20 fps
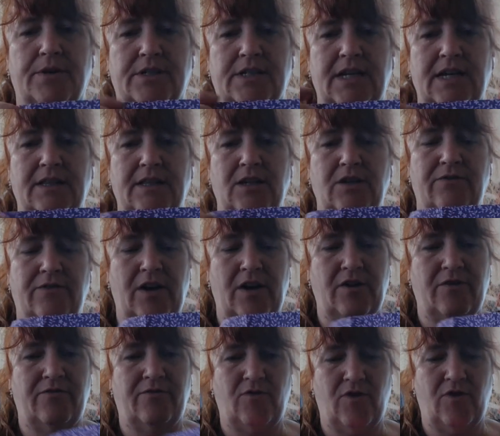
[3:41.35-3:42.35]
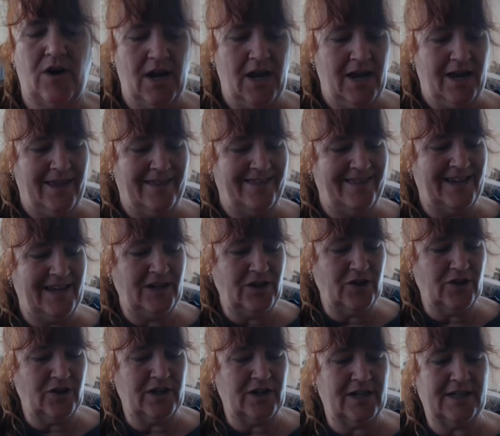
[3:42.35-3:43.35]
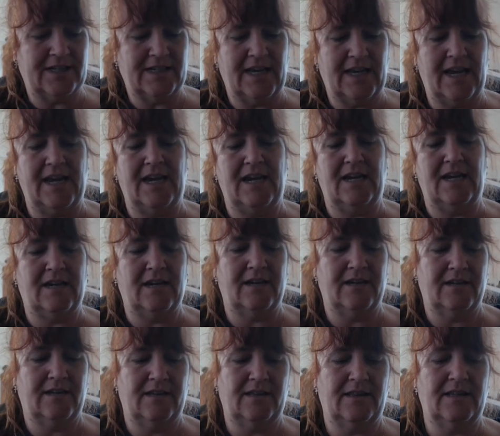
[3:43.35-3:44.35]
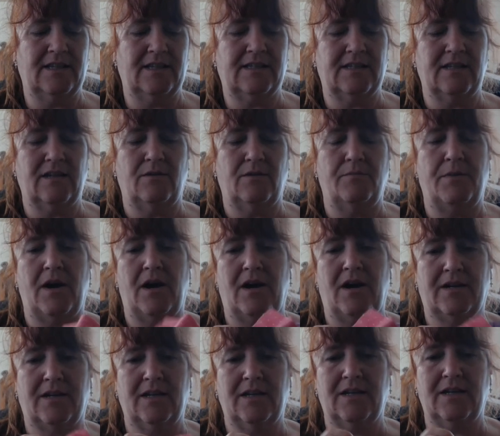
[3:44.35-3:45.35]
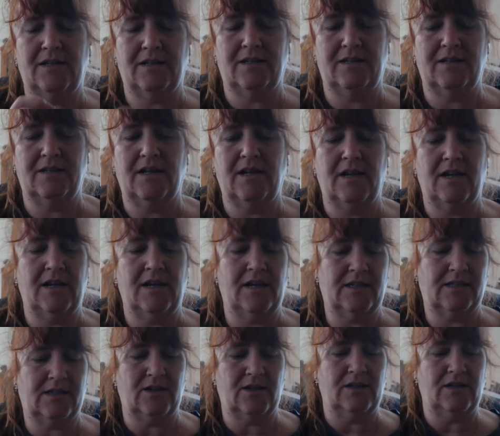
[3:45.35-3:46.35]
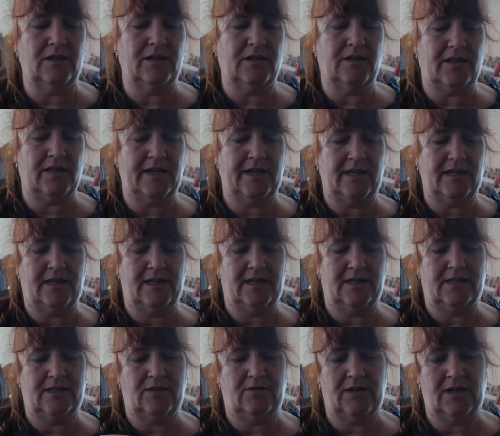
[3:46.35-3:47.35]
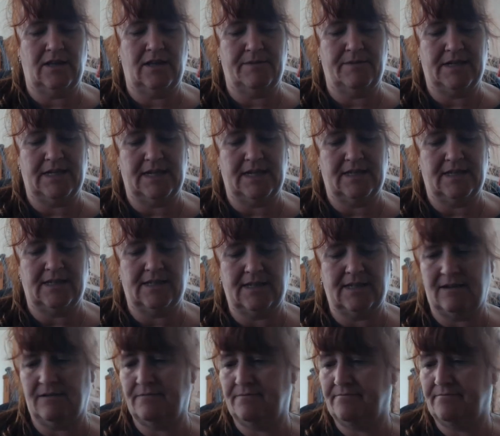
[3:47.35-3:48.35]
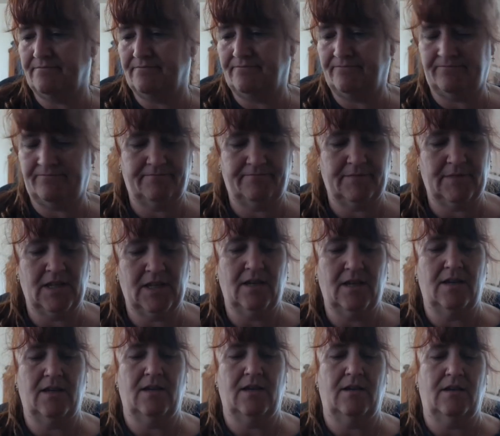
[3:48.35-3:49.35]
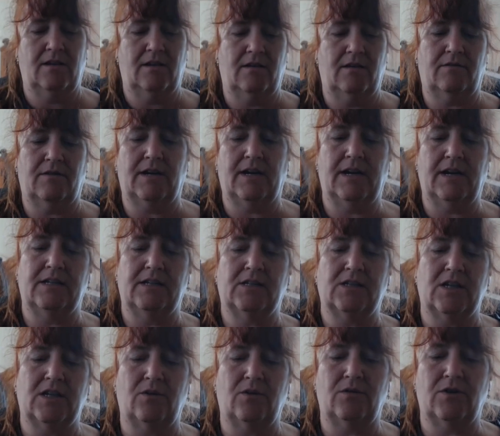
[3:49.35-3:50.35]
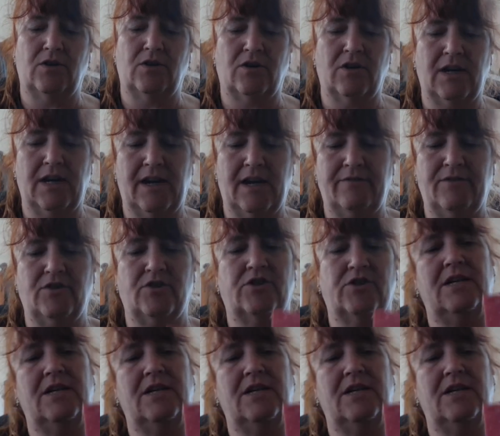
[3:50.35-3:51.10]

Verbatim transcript: pretend that you've got your four. Then you're going to take this little pocket. It's going to look like this. Okay, let me take this out. Okay, so you're going to have your